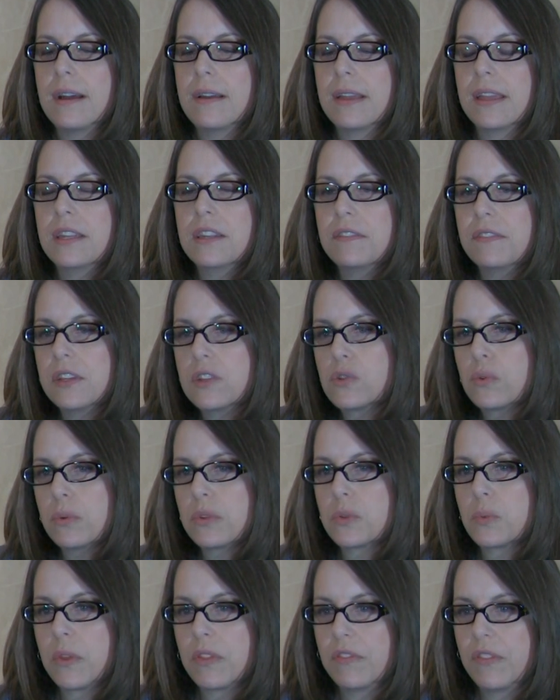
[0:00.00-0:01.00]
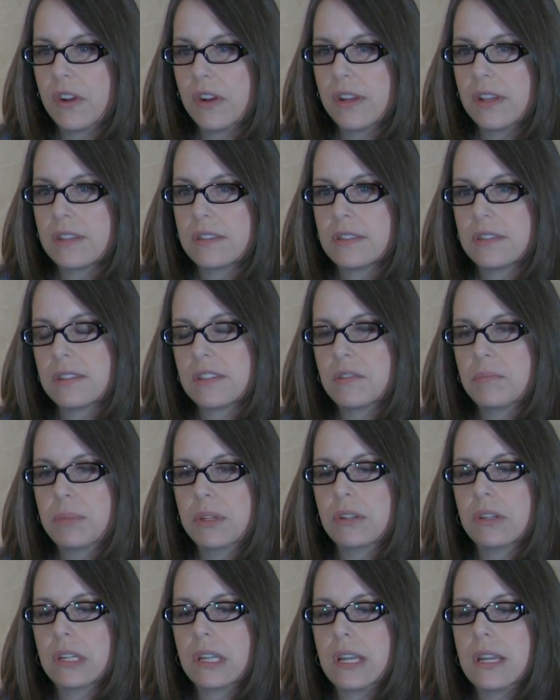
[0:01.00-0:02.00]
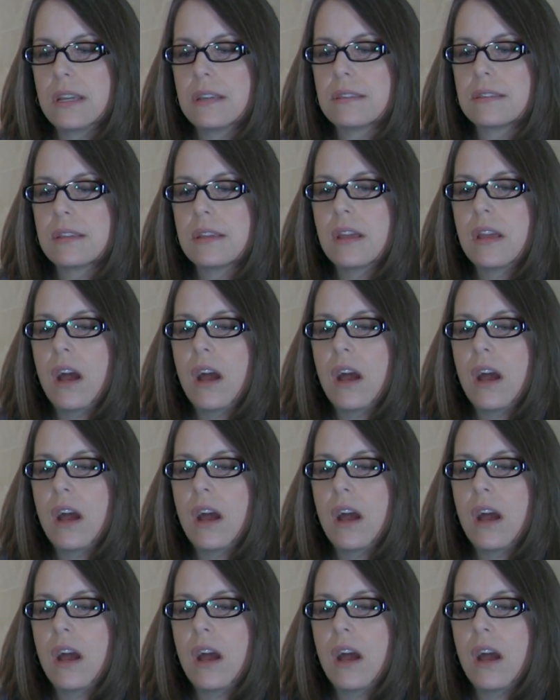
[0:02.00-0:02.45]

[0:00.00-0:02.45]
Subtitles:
individuals with various disabilities,